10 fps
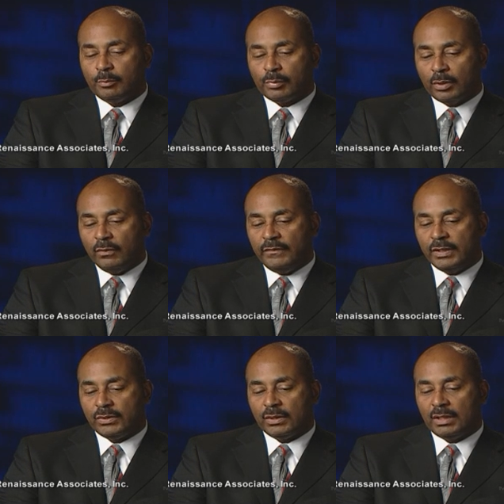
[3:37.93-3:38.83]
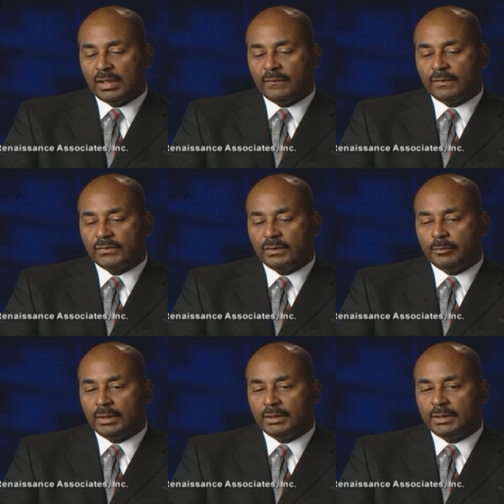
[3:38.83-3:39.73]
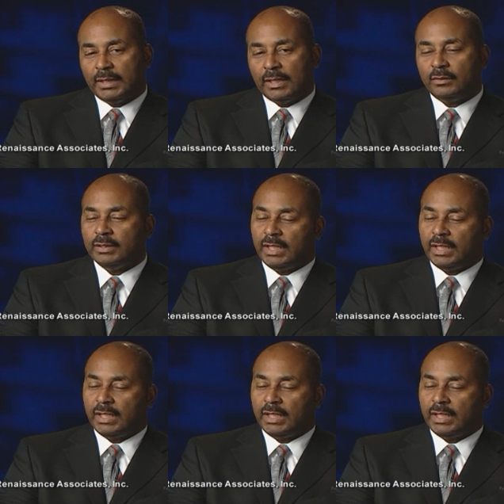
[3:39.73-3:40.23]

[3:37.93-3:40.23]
Provision gave us the ability to not only